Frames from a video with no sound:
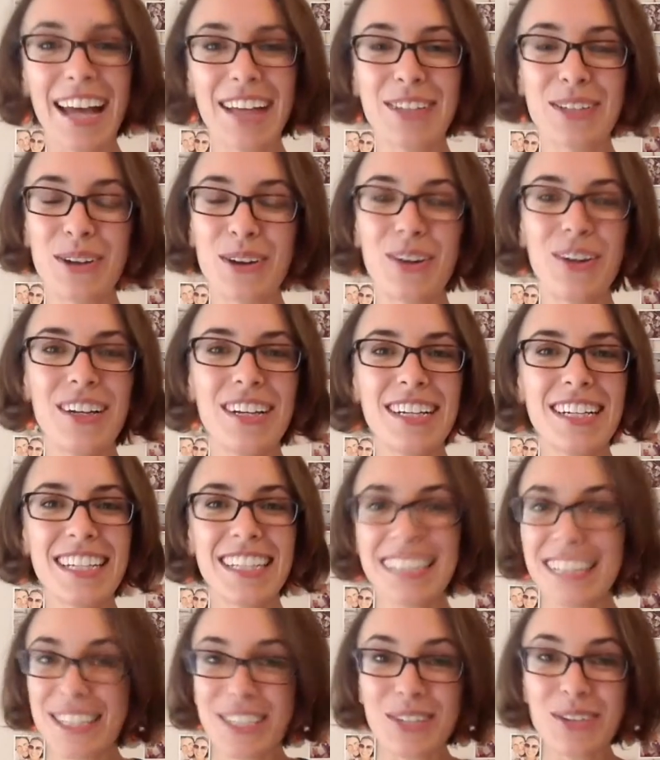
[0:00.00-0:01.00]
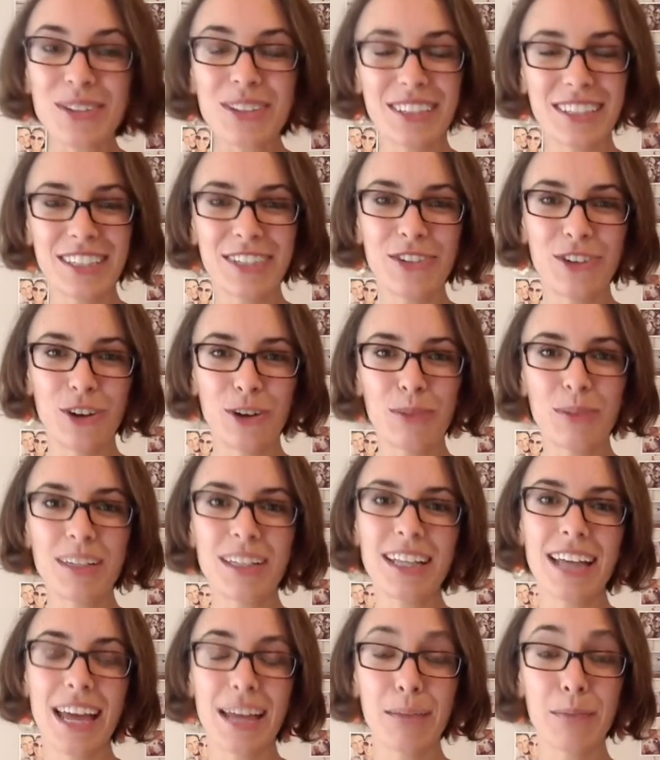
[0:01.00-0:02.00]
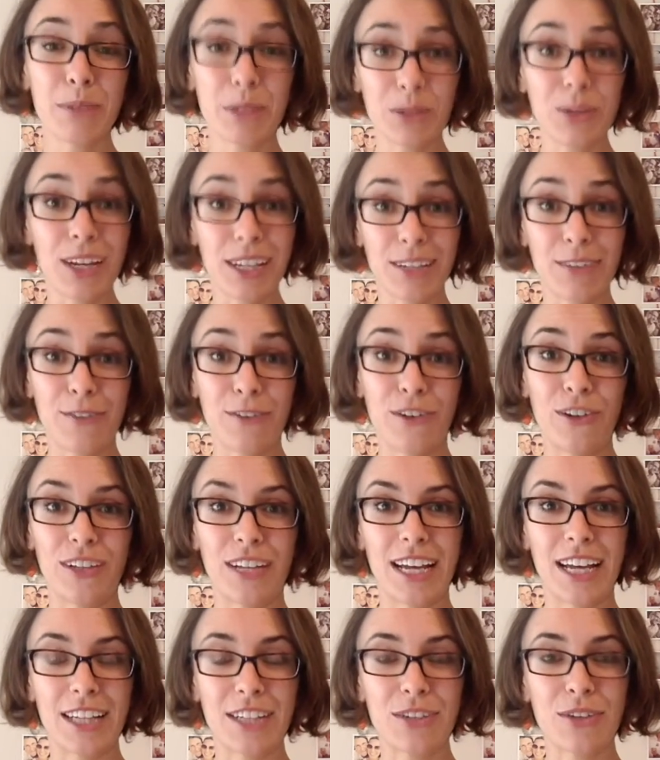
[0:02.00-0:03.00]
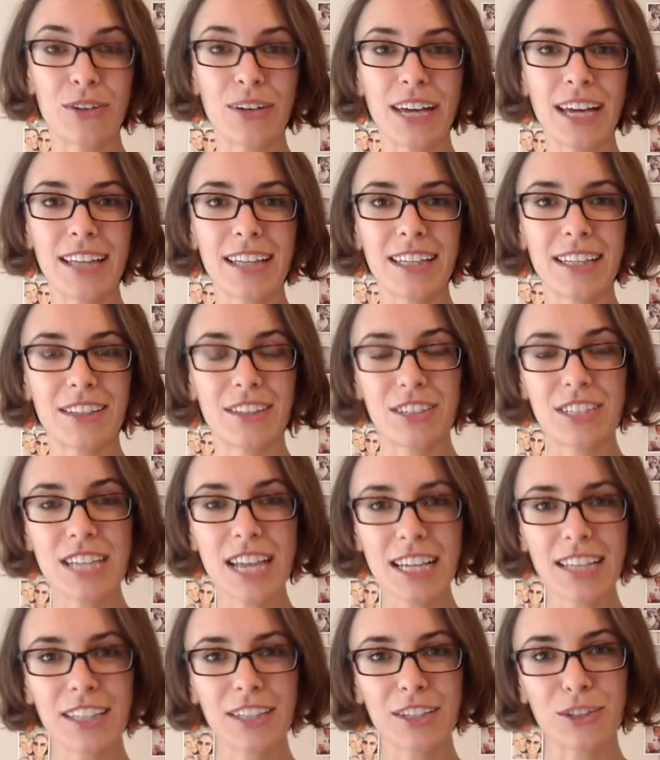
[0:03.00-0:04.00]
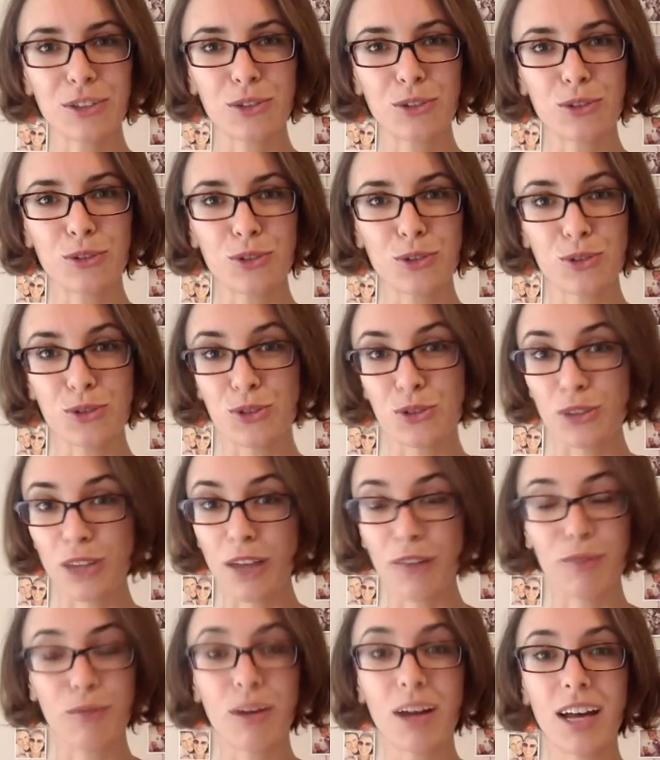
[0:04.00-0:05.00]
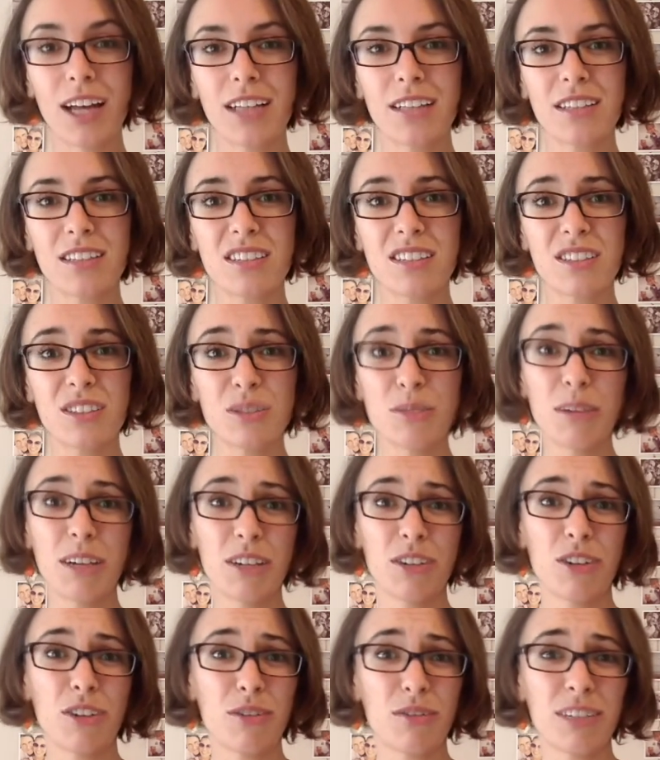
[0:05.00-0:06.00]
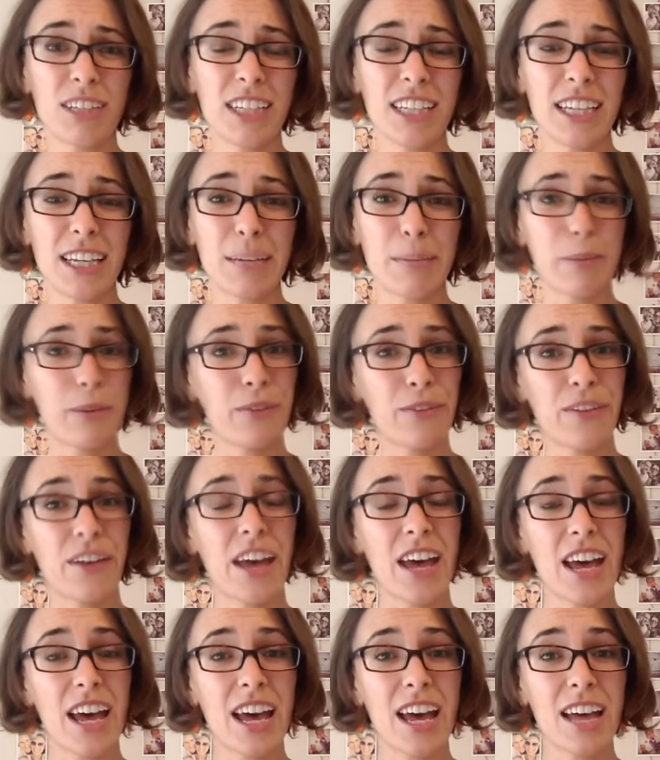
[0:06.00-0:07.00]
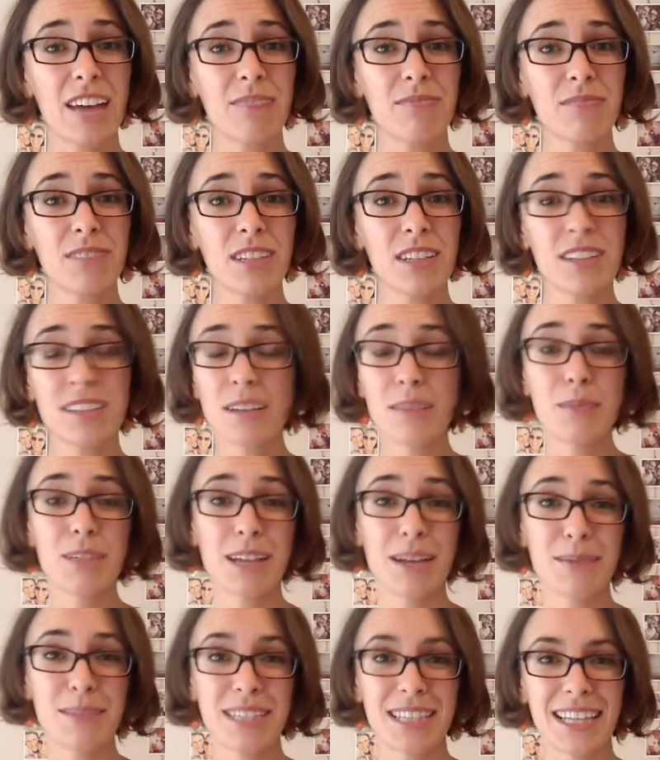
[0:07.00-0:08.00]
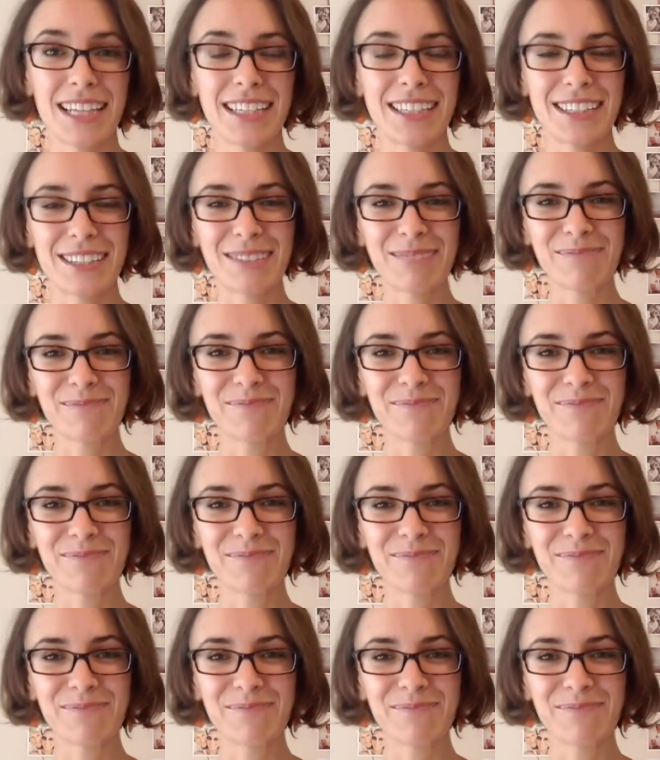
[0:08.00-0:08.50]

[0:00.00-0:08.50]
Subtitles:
So that's totally normal, and be ready for that, okay? That the deck that you used to love once, you might not really prefer sometimes later.